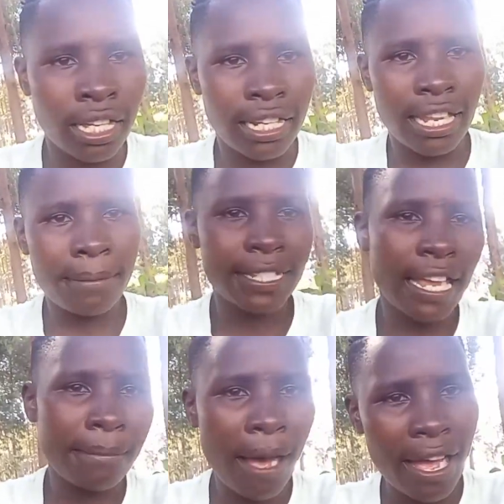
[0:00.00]
let me
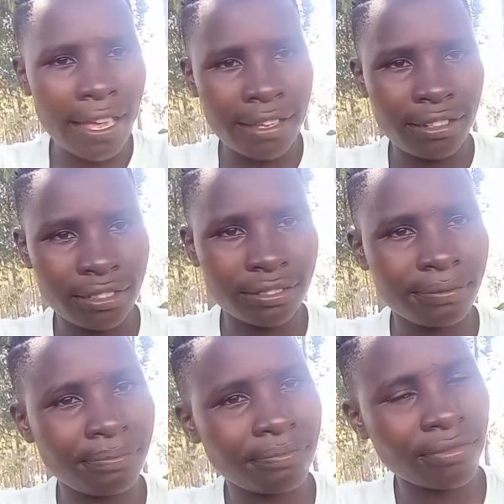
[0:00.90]
say bye.
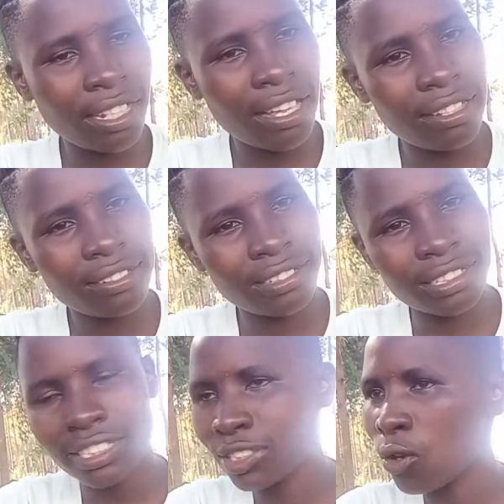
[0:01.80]
And
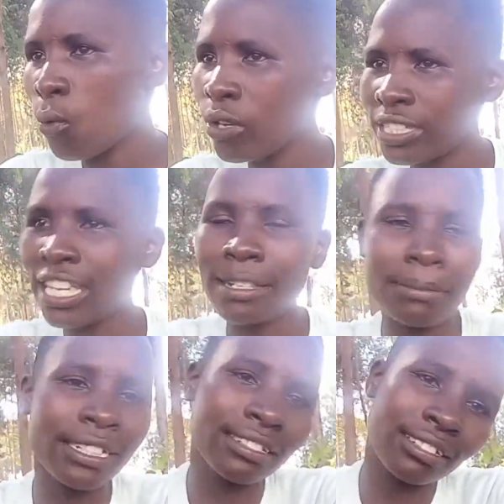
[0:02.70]
we shall
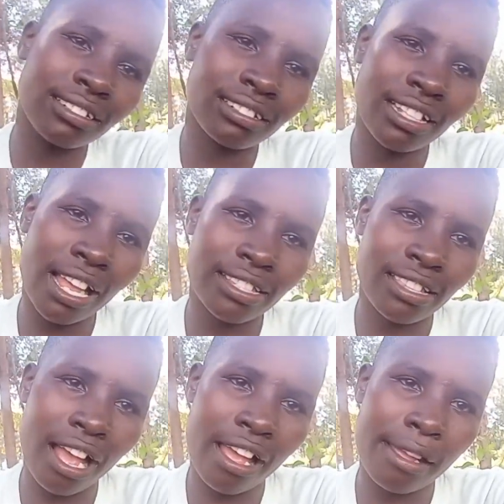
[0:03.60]
meet next
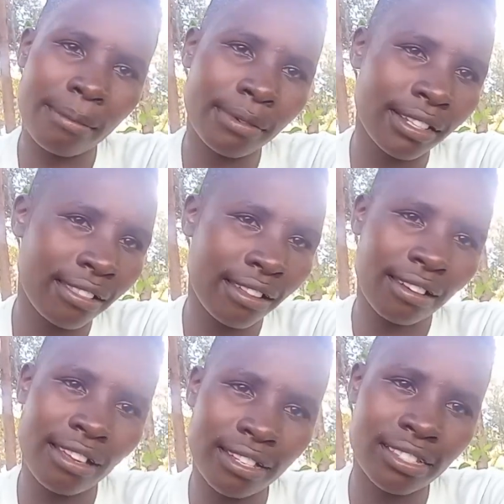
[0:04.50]
time in the
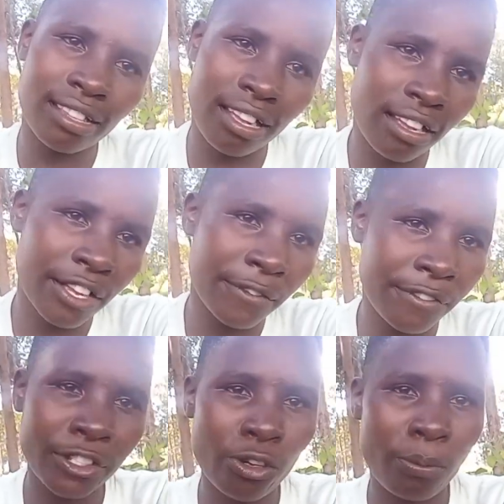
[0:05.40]
next
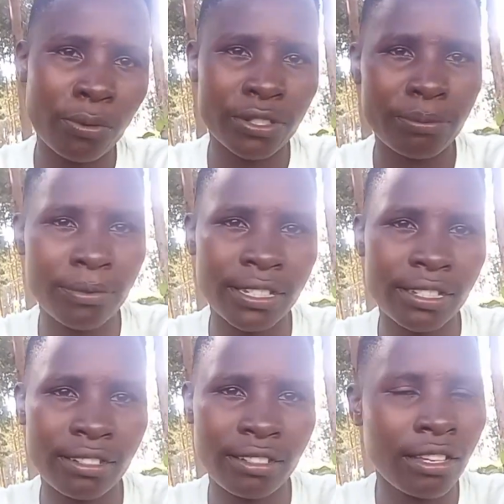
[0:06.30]
video, possibly.
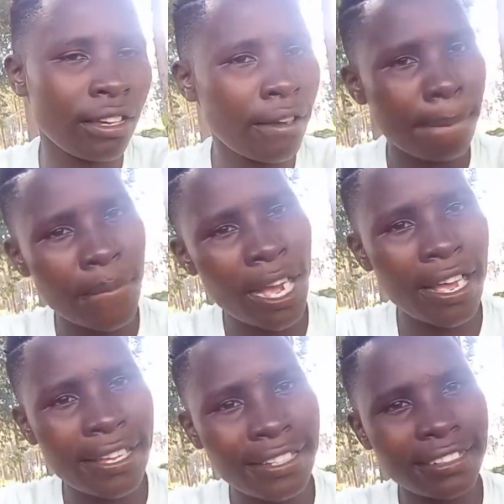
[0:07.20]

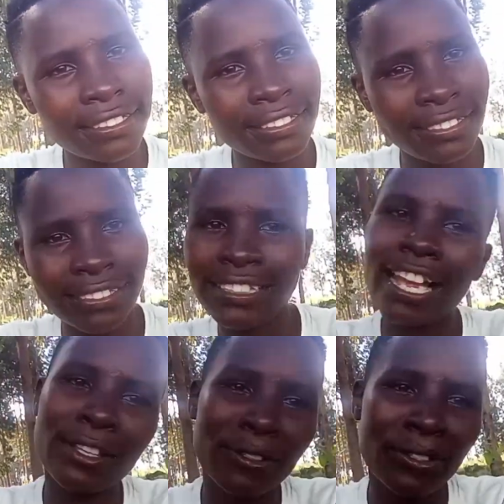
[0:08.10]
Bye.
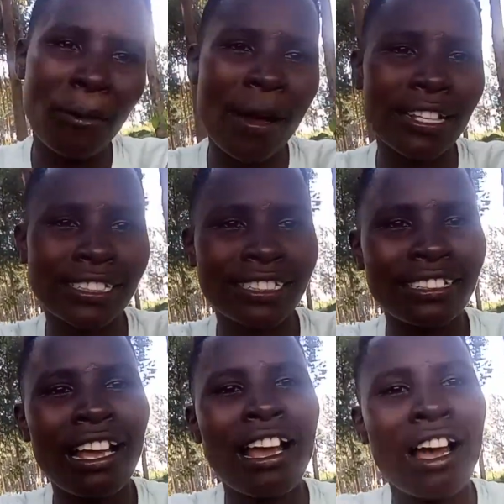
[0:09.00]
Thank you so much
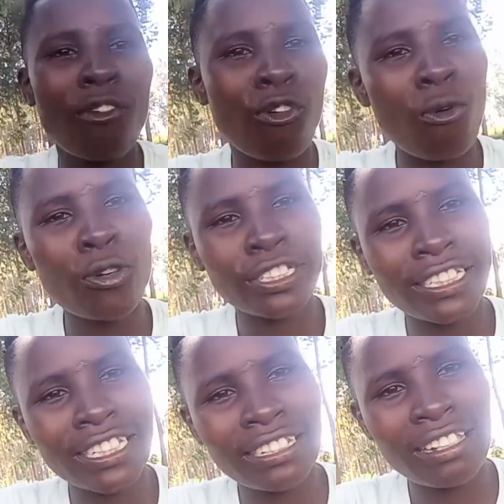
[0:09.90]
for
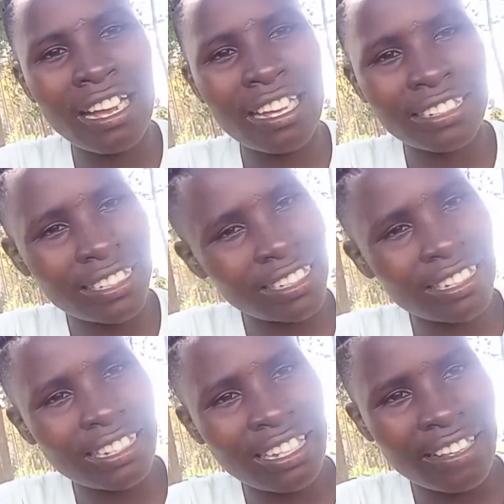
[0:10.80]
watching
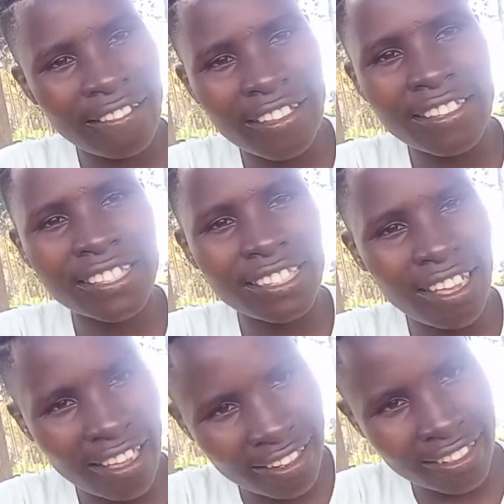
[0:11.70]
until this
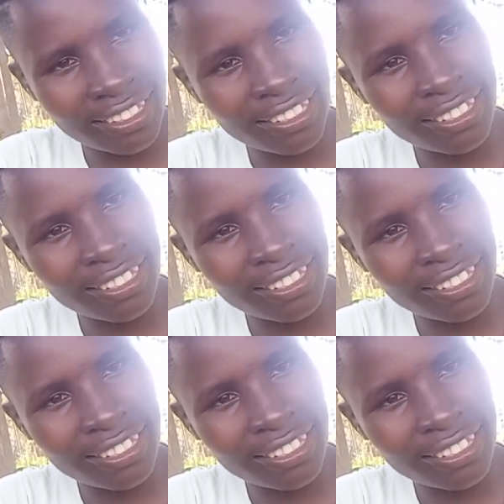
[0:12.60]
end.